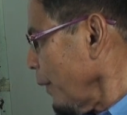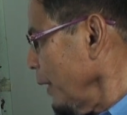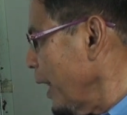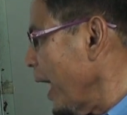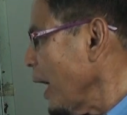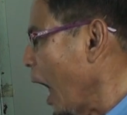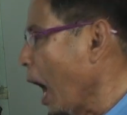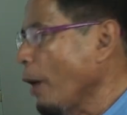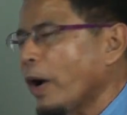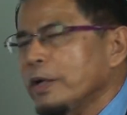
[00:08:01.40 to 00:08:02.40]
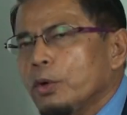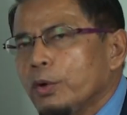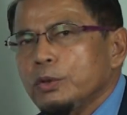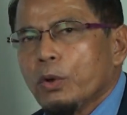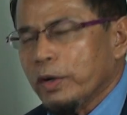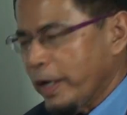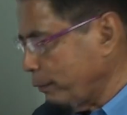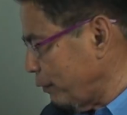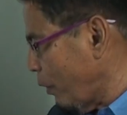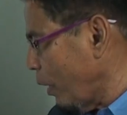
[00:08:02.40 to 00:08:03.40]
Then how are you going to connect
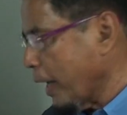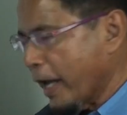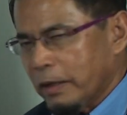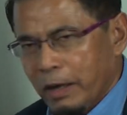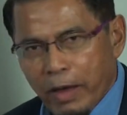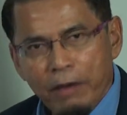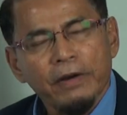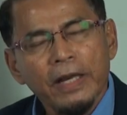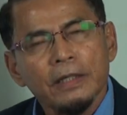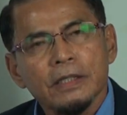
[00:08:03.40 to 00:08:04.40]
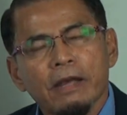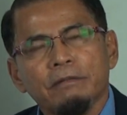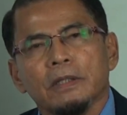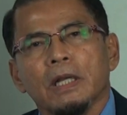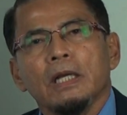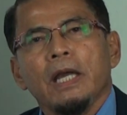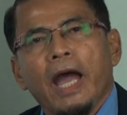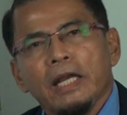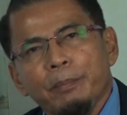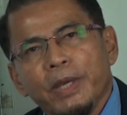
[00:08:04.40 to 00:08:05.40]
with God at various level?
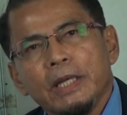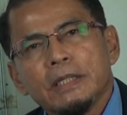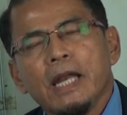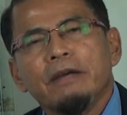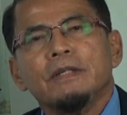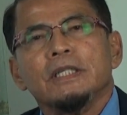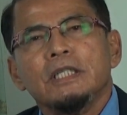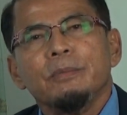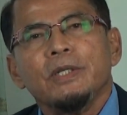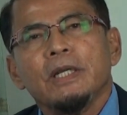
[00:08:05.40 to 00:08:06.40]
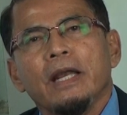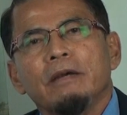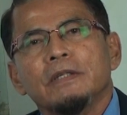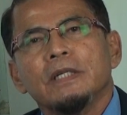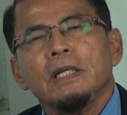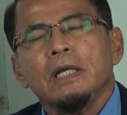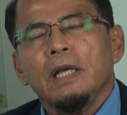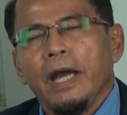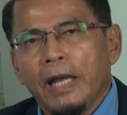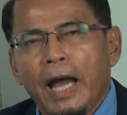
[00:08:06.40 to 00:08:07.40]
At the beginner's level, intermediate level,
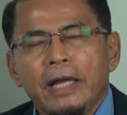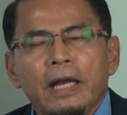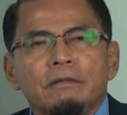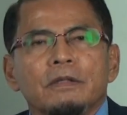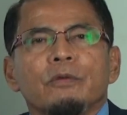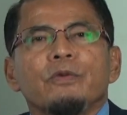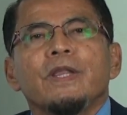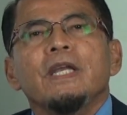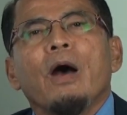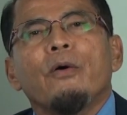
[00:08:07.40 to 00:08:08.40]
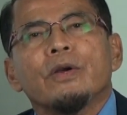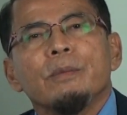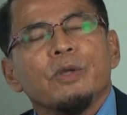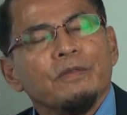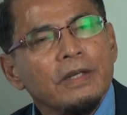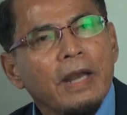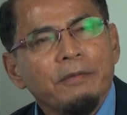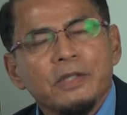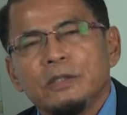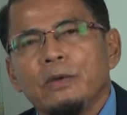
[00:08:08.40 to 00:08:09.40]
at the higher level, within our realms of the
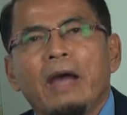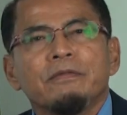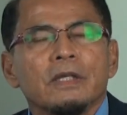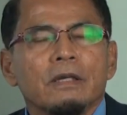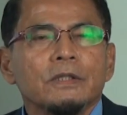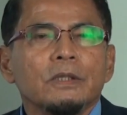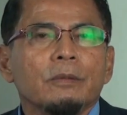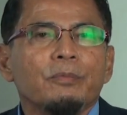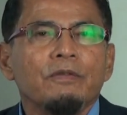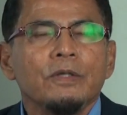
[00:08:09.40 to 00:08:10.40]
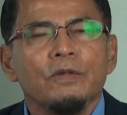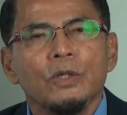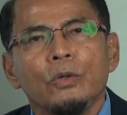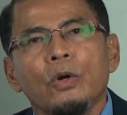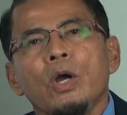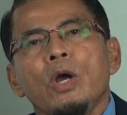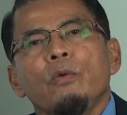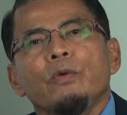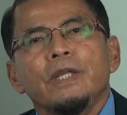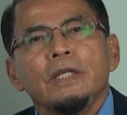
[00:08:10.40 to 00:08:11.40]
nafs, as I have given you in the previous video,
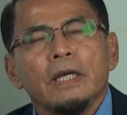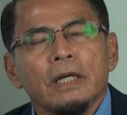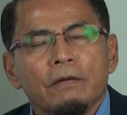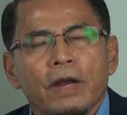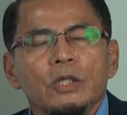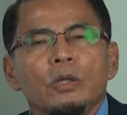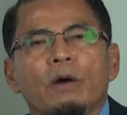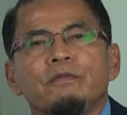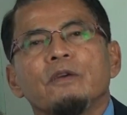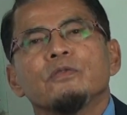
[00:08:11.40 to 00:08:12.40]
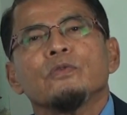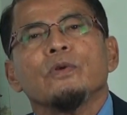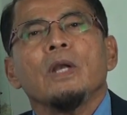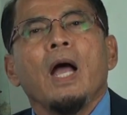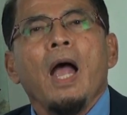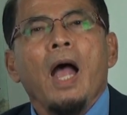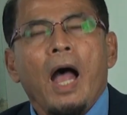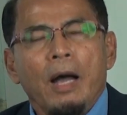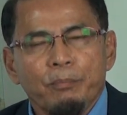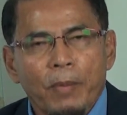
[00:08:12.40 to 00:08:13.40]
within the range of nafsul
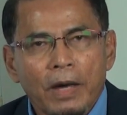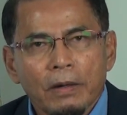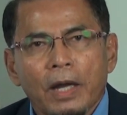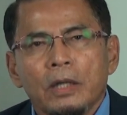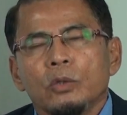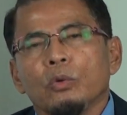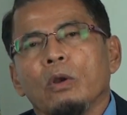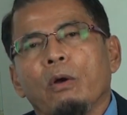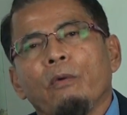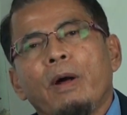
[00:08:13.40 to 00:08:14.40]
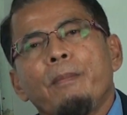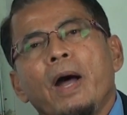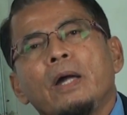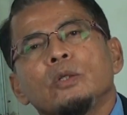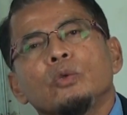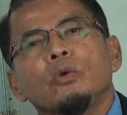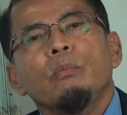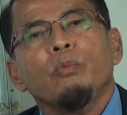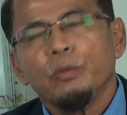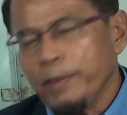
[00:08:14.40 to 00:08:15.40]
ammara to lawamah to
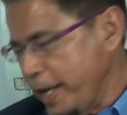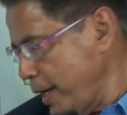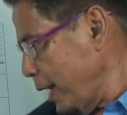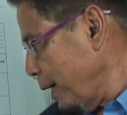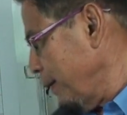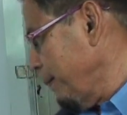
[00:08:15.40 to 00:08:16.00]
mutmainnah.